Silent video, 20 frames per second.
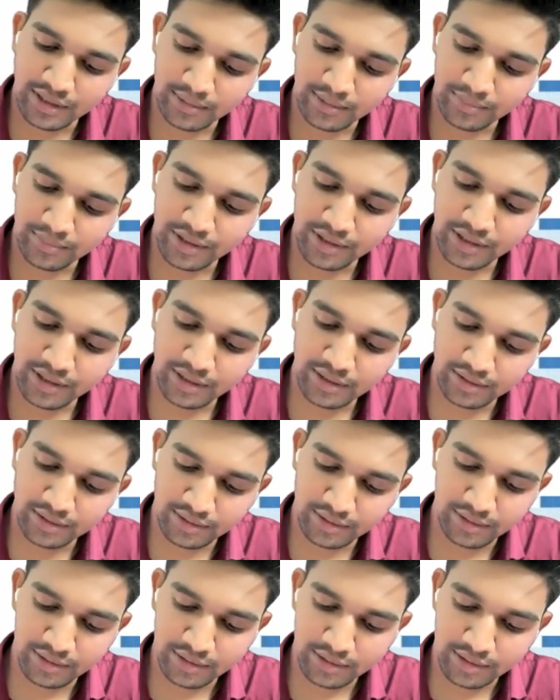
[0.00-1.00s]
company.
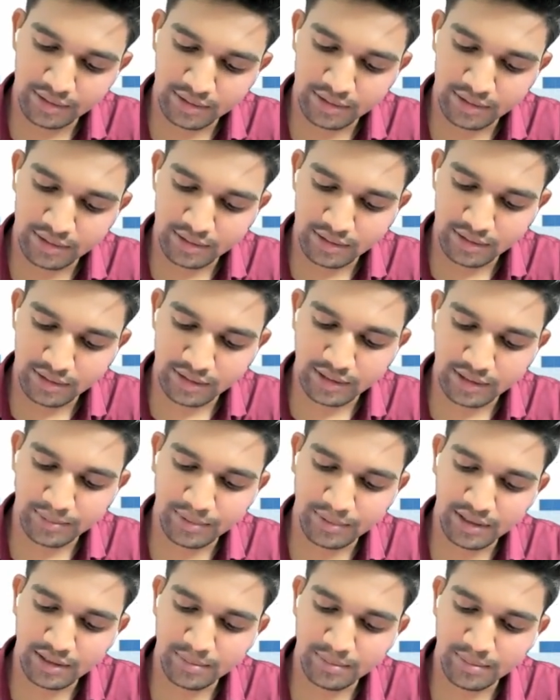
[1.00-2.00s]

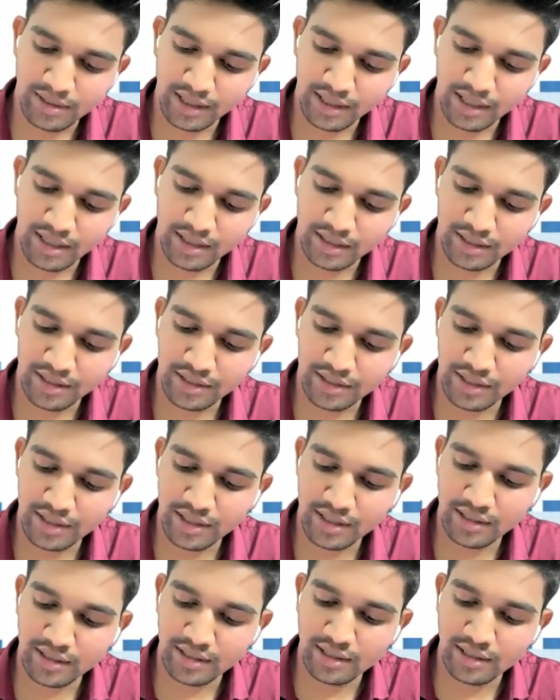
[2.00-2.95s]
Limited by guarantee and